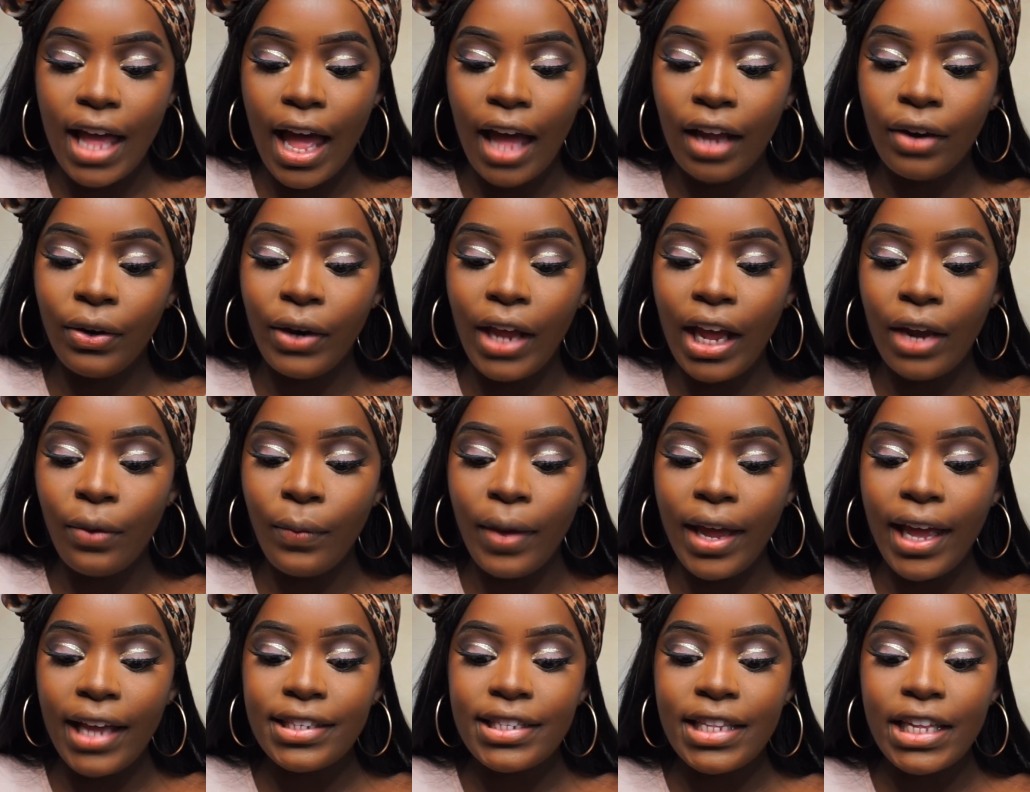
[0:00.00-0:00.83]

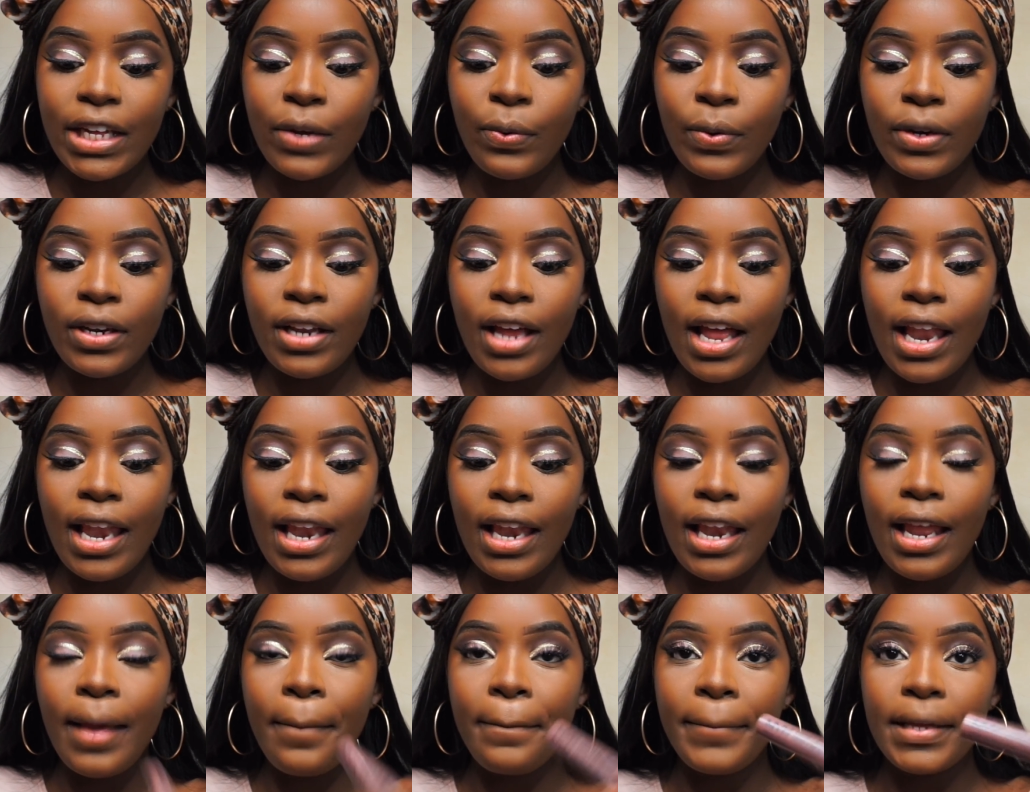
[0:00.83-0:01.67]
NYX Liquid
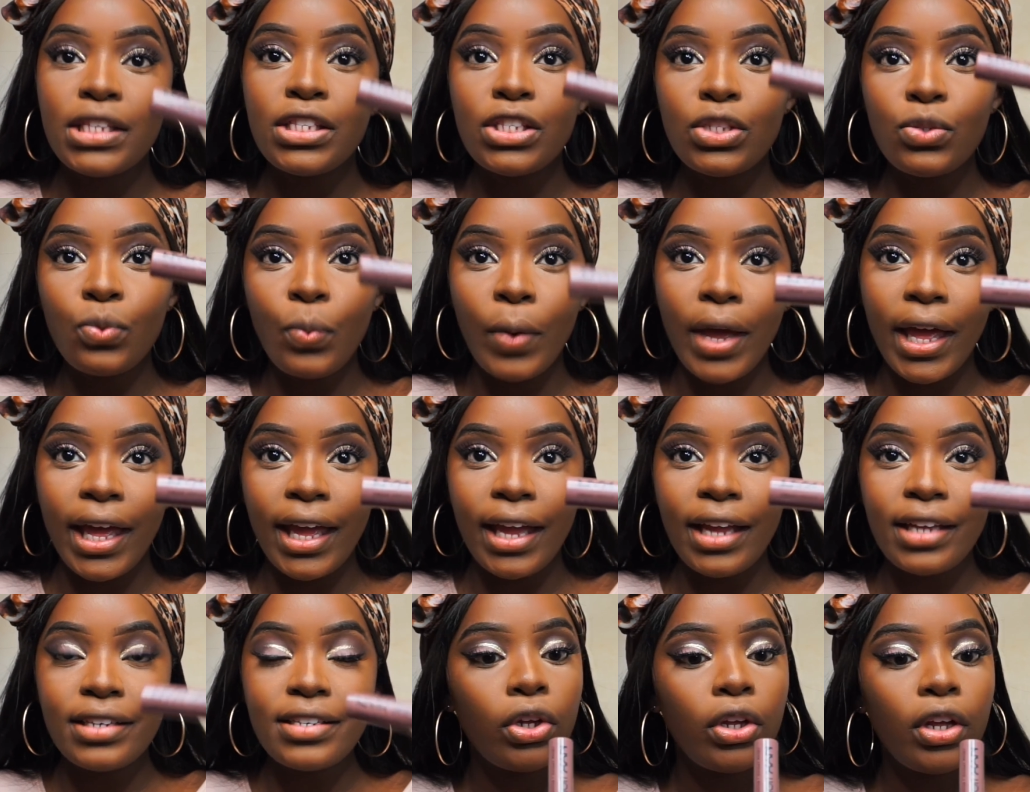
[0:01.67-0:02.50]
Lip
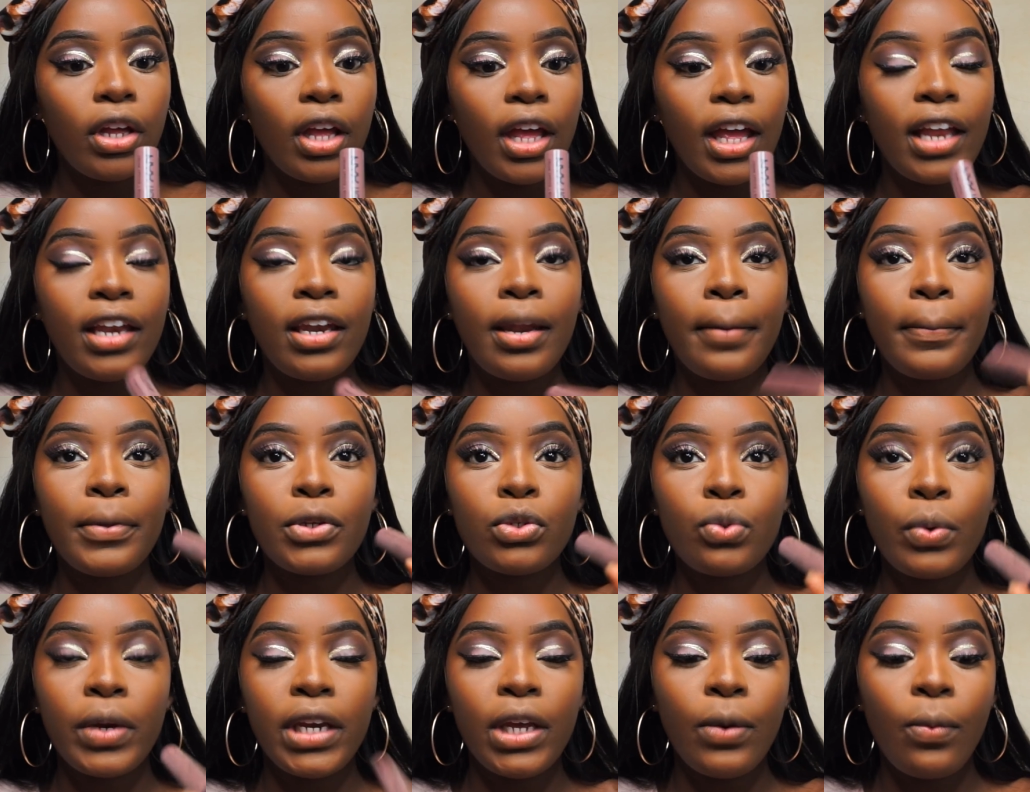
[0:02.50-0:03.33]
Suede in number
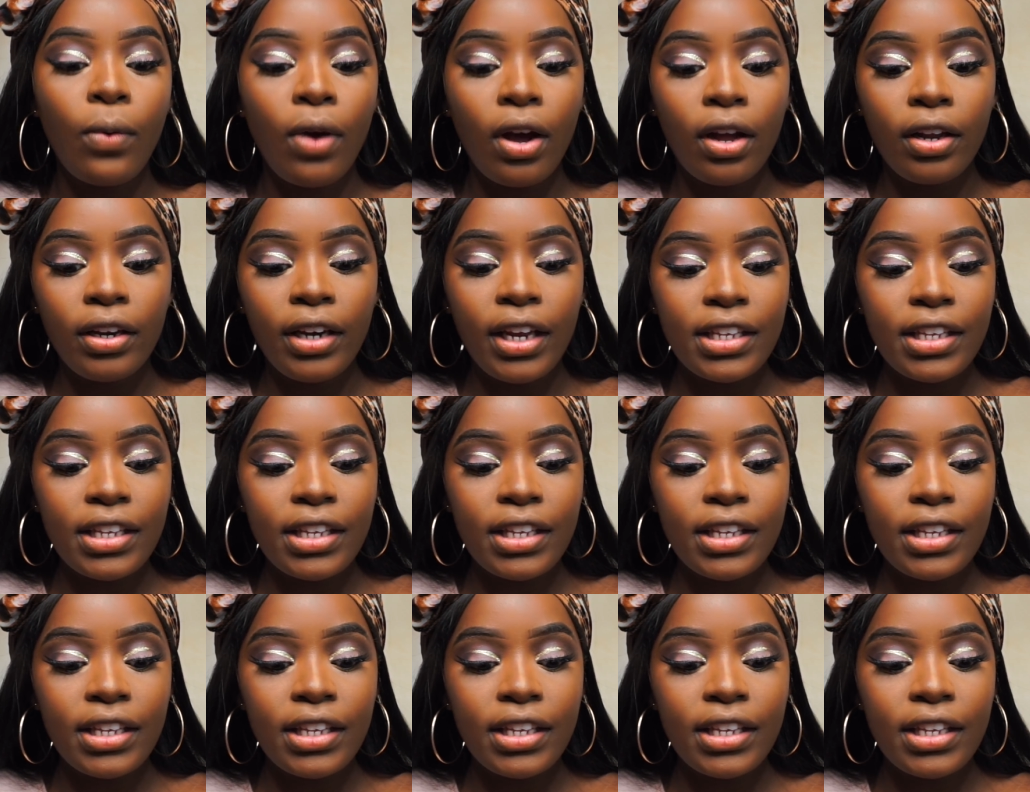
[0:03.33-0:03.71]
21.